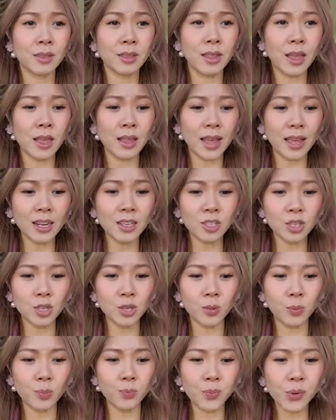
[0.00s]
they like
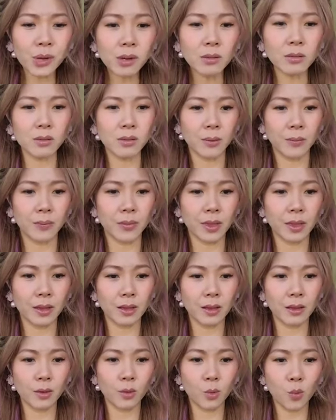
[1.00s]
to build
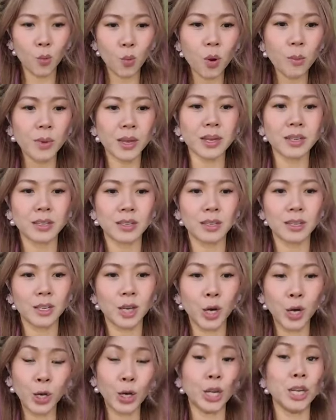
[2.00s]

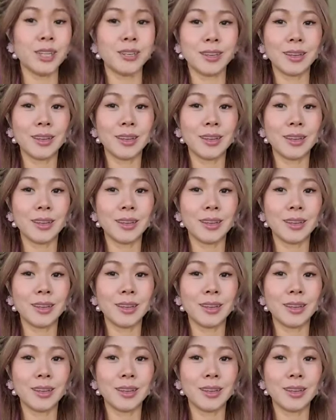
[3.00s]
womanhood,